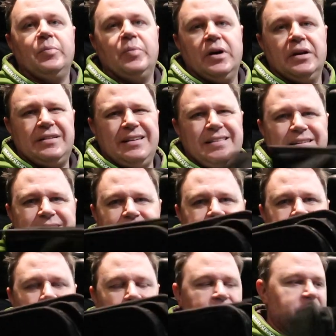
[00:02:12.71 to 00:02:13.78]
But I think this
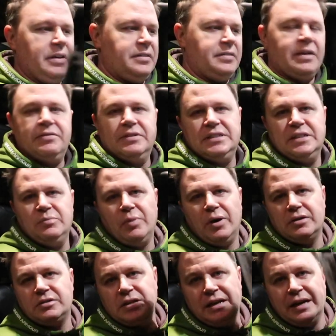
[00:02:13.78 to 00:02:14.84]
kit was like 17 bucks,